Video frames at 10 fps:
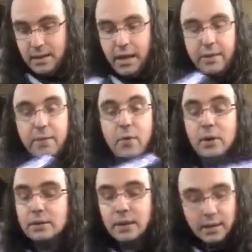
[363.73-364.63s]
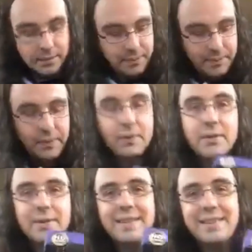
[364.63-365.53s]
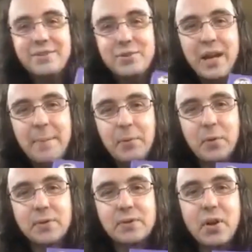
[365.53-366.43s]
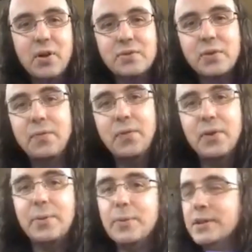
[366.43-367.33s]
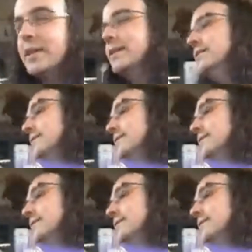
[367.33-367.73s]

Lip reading: And of course, the trapdoors also fully working.